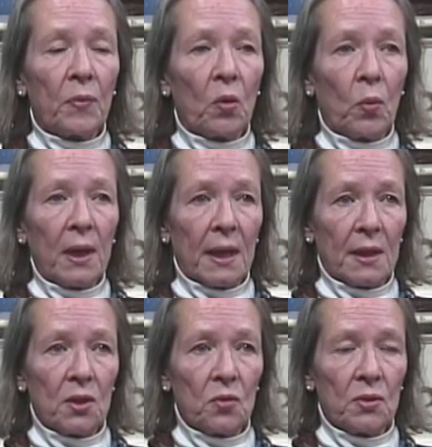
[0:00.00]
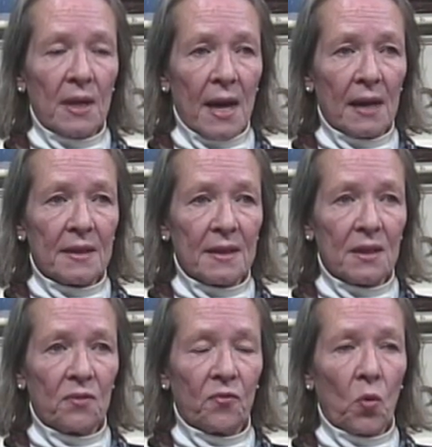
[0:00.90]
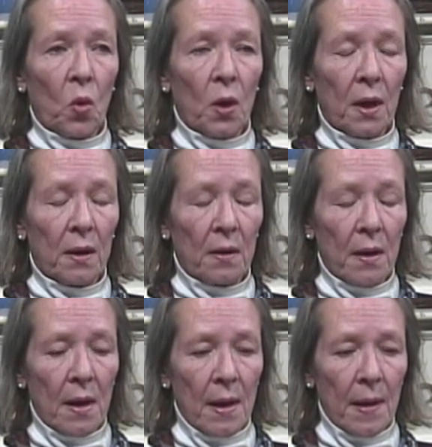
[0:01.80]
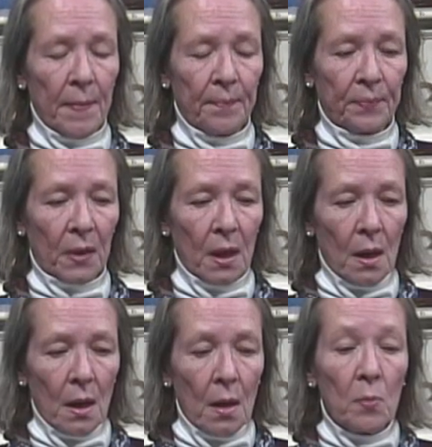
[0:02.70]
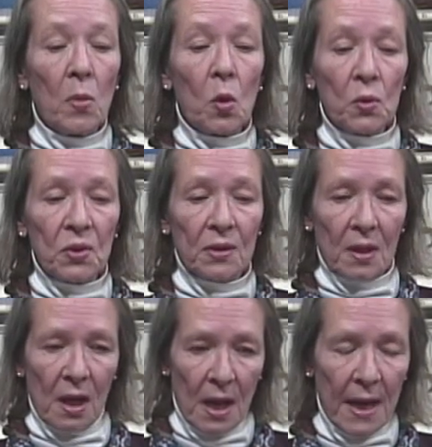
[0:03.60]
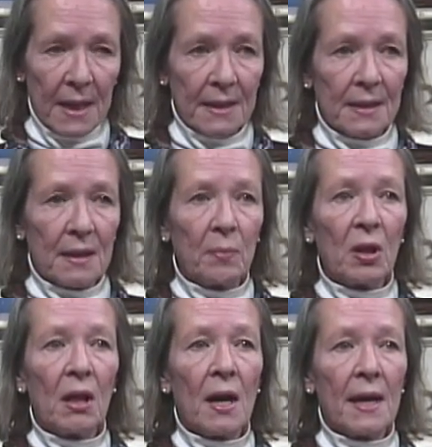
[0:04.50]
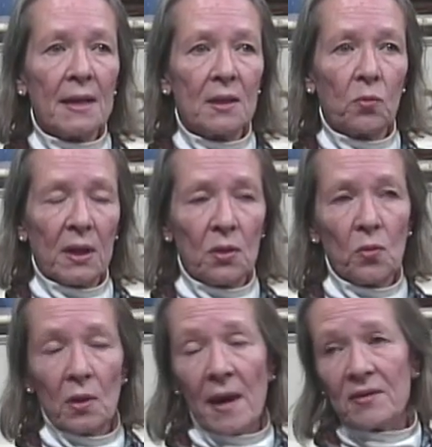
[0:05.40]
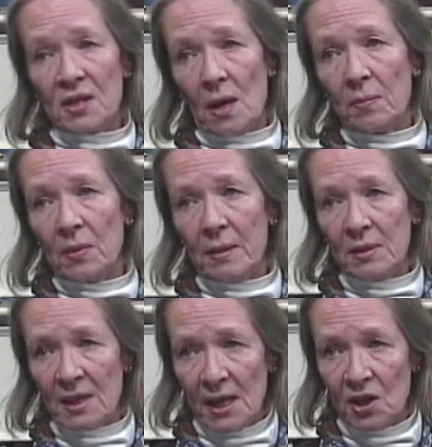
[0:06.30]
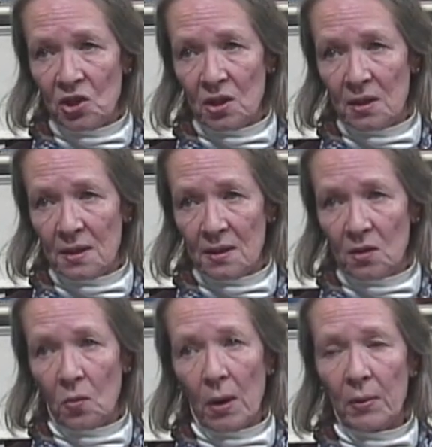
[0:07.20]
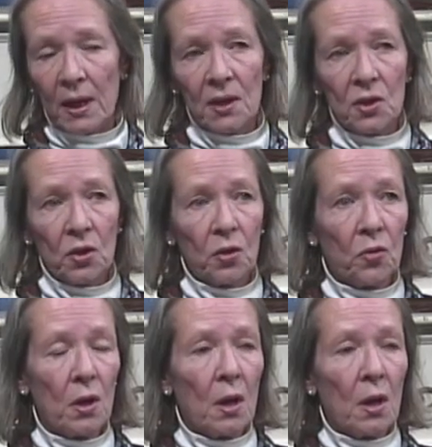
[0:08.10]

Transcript: We can do taxes for most clients. Some clients, we do have some limitations as to what we can do.